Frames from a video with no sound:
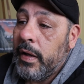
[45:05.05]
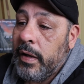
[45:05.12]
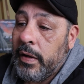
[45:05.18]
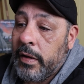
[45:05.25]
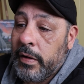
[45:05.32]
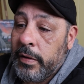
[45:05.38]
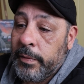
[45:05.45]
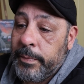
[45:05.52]

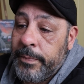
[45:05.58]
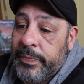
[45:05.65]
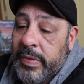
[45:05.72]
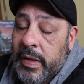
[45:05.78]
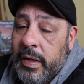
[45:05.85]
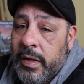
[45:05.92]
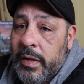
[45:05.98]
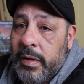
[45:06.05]

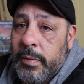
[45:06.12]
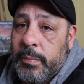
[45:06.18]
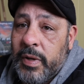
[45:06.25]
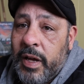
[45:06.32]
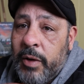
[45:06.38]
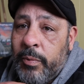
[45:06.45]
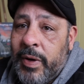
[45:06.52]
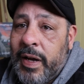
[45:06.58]

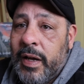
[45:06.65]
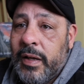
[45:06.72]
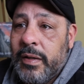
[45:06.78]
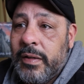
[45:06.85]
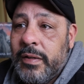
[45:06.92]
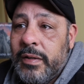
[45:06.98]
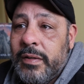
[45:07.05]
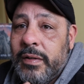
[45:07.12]
But I
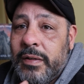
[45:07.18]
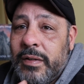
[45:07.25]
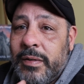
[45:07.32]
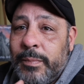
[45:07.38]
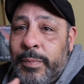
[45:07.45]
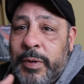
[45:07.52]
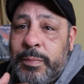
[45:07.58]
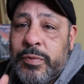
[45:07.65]
want
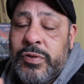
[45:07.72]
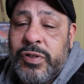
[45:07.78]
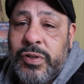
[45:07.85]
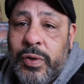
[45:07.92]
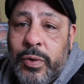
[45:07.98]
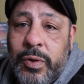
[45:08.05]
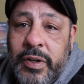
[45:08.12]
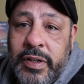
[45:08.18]
people's
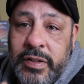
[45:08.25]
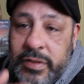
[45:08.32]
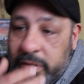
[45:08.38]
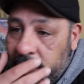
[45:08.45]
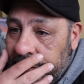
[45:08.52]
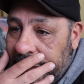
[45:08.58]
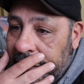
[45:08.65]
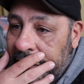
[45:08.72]
stories,
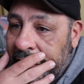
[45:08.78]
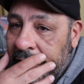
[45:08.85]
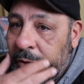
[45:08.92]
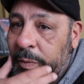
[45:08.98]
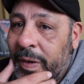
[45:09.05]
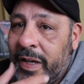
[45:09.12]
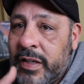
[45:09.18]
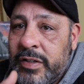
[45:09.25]
you know. I
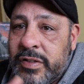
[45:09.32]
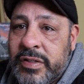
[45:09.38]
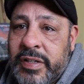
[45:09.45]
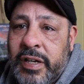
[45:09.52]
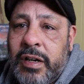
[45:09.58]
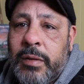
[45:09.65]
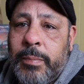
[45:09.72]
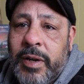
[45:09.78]
don't want to
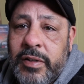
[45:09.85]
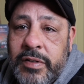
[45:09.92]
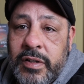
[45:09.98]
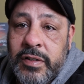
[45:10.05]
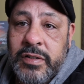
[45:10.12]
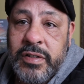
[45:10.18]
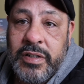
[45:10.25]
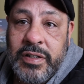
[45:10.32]
just hear about
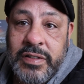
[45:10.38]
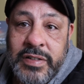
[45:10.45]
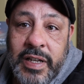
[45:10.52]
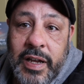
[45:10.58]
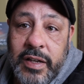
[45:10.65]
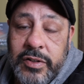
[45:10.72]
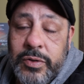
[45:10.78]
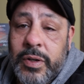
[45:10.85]
their
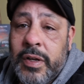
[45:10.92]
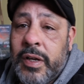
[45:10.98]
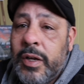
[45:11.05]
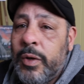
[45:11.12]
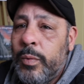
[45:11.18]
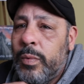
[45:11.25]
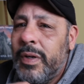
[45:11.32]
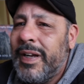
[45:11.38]
success.
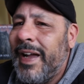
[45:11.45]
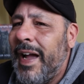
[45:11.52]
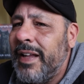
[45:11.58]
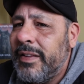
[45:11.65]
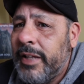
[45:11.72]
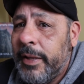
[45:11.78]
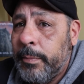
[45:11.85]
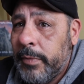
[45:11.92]
What
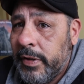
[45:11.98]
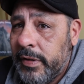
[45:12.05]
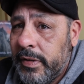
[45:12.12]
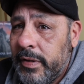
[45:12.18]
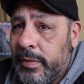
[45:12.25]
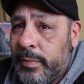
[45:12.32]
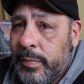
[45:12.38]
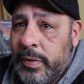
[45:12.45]
got them
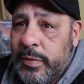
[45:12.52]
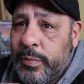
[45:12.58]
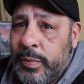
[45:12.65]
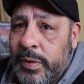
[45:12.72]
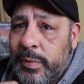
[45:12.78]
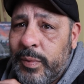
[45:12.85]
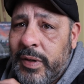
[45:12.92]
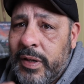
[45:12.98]
there?
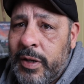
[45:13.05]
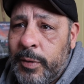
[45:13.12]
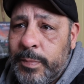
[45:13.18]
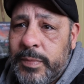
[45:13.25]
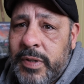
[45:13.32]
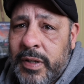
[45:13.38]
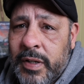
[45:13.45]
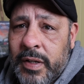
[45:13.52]
What
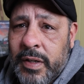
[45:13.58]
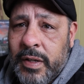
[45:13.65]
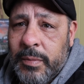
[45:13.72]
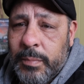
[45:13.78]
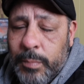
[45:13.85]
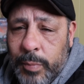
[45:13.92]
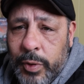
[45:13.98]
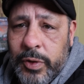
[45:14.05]
helped
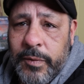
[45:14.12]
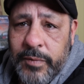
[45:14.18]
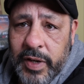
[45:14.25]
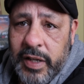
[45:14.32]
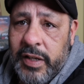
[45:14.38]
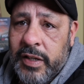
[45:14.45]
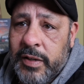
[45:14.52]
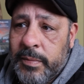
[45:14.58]

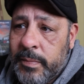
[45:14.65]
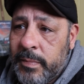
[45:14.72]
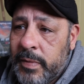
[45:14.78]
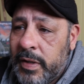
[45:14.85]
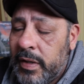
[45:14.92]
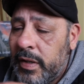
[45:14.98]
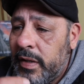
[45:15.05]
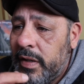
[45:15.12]
motivate
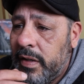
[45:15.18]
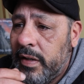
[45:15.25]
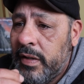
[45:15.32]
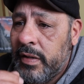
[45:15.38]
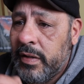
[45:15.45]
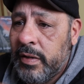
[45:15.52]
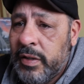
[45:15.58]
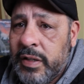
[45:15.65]
him
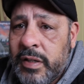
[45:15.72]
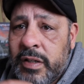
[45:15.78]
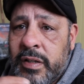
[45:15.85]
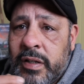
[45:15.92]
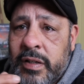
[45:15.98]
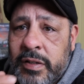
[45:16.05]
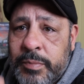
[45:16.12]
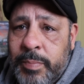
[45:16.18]
in
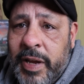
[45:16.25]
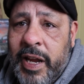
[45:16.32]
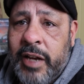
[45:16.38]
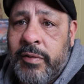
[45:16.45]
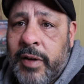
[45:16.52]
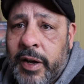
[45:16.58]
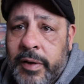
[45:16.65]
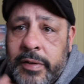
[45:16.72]
his
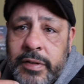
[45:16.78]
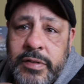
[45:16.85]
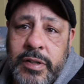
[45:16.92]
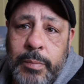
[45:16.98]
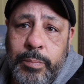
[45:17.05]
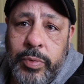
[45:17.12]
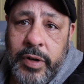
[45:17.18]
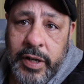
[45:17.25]
background, his
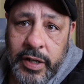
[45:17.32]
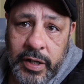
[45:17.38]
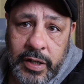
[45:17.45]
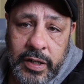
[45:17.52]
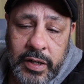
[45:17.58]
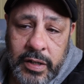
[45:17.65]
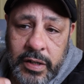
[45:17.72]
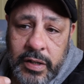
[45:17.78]

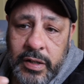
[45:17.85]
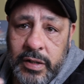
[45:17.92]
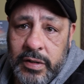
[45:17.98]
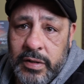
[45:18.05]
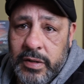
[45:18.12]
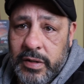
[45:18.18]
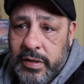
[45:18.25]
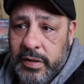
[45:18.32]
upbringing,
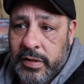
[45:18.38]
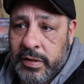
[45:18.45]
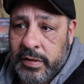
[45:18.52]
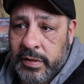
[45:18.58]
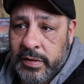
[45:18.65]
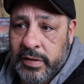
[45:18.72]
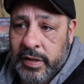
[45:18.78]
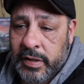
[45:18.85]

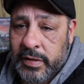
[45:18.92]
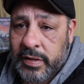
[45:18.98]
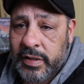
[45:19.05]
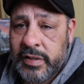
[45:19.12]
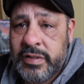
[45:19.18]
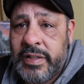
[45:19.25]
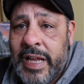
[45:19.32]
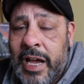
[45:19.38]
and then
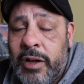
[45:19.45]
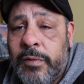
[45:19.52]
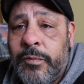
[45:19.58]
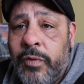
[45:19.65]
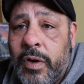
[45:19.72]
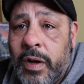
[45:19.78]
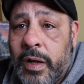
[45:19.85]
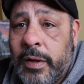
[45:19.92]
his
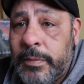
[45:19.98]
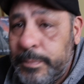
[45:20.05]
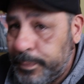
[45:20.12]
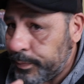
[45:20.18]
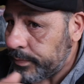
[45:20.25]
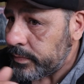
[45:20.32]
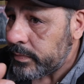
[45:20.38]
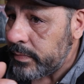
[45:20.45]
downfall,
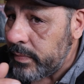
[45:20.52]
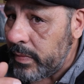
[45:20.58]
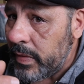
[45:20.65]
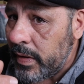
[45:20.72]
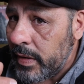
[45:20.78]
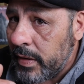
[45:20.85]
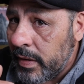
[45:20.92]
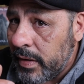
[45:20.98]

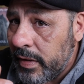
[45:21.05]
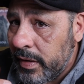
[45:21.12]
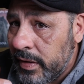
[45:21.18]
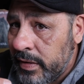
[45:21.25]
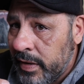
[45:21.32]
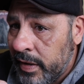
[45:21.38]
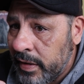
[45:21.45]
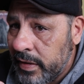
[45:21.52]

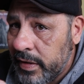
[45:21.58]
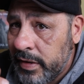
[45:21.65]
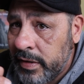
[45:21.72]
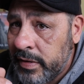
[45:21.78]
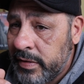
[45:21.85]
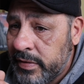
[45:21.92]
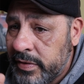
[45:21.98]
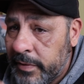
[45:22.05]
and then
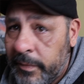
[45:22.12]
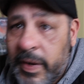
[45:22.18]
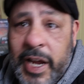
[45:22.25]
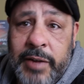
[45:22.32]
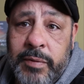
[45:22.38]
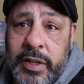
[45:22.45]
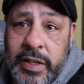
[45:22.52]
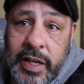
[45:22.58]
his
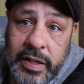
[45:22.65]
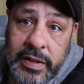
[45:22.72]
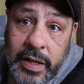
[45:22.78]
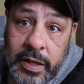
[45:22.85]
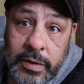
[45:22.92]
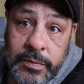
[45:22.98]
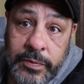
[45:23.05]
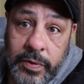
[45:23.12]
surviving that
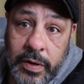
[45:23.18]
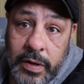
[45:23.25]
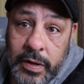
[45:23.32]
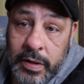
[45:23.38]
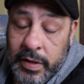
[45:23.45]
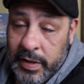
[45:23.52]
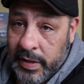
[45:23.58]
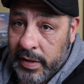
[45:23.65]

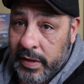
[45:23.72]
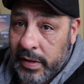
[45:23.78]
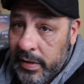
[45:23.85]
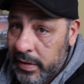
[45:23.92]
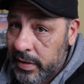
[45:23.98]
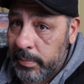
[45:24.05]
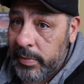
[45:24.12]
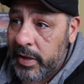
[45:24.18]
downfall
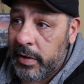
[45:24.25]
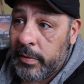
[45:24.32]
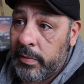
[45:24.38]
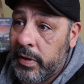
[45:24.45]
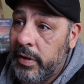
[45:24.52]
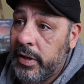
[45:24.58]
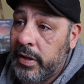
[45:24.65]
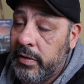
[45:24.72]
could be a
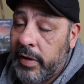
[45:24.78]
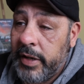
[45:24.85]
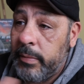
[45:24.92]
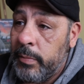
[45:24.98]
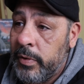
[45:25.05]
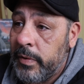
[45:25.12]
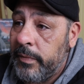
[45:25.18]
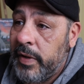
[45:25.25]
really
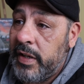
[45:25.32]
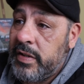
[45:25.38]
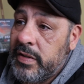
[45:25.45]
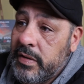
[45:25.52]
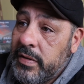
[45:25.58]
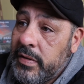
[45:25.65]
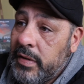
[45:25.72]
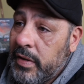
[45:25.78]
great
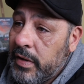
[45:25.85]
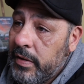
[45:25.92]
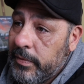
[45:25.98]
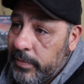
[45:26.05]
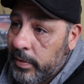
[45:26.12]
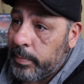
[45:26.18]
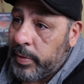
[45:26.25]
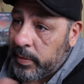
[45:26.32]
motivation
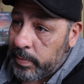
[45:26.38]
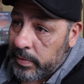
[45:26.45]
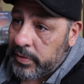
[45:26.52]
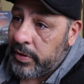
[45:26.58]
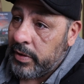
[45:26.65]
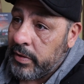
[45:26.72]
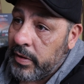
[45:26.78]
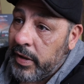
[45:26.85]
for people.
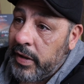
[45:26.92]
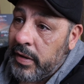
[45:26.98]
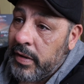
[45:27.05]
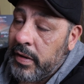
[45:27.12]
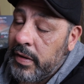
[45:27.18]
Do you agree?